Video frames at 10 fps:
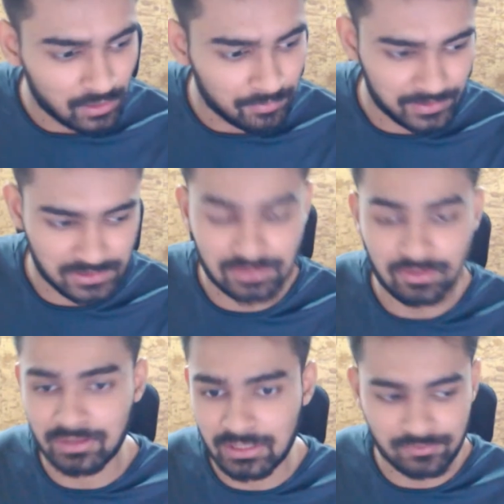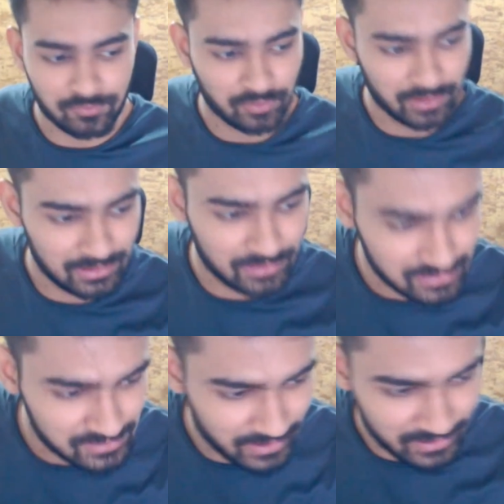operations on this 4 in
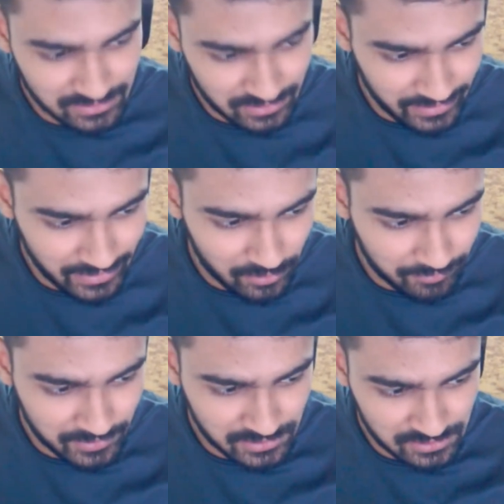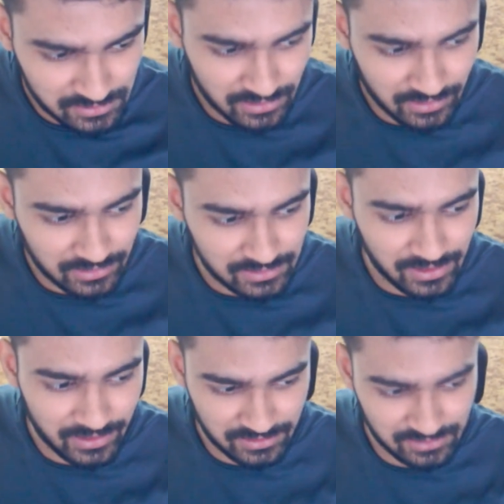this direction, 8 operations in this
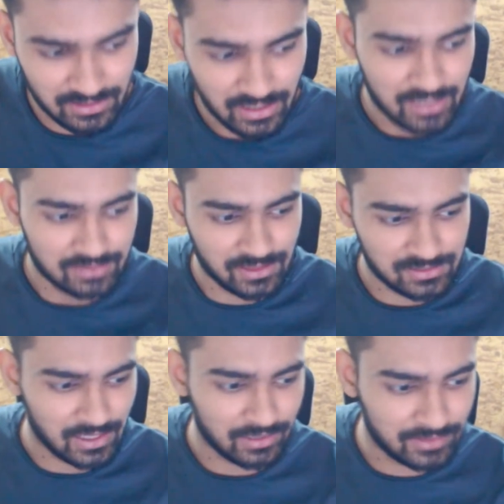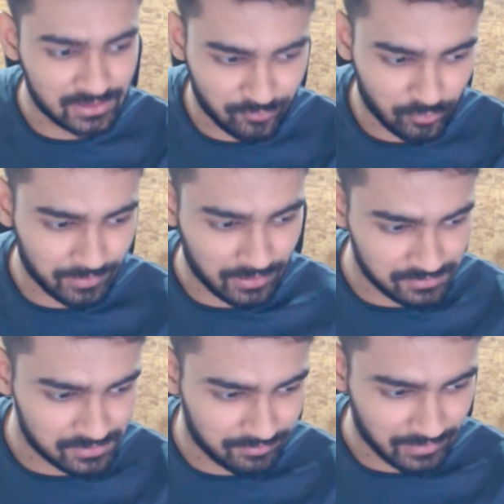direction, thus that this 4
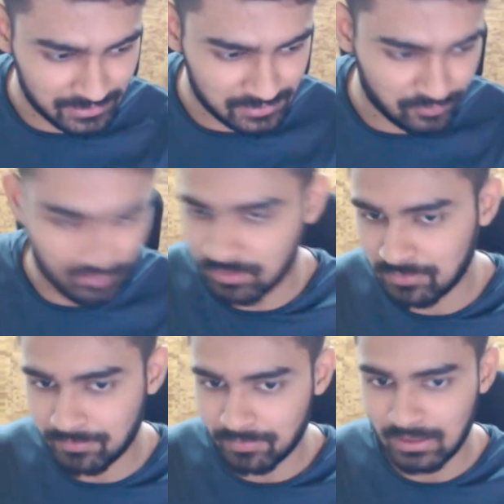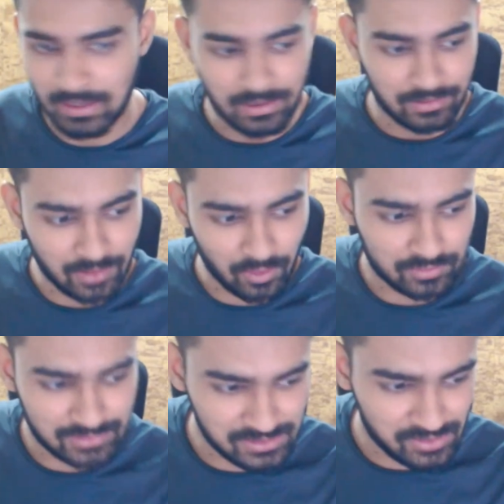becomes minus 4. Now,
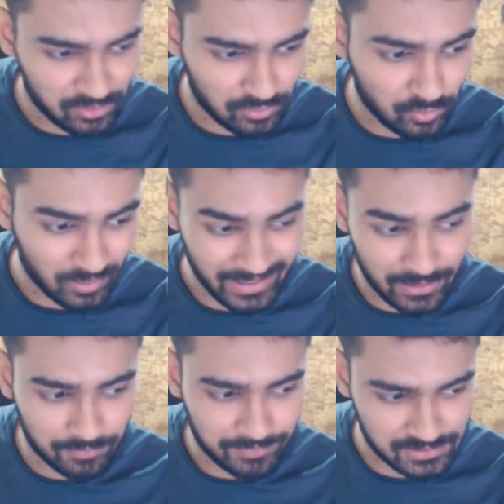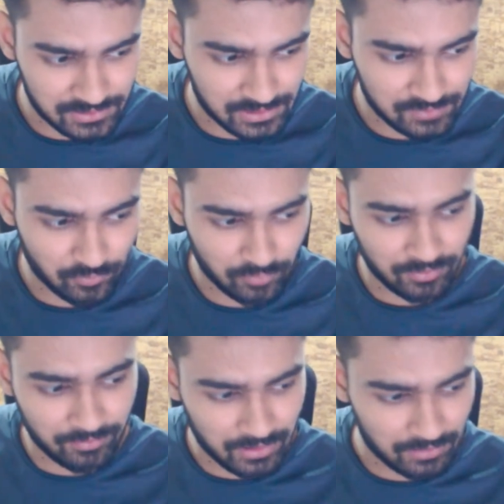since you have to do 8 operations, this 4
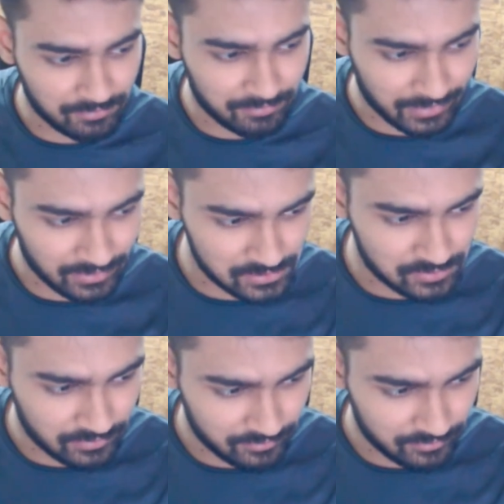will become minus 2.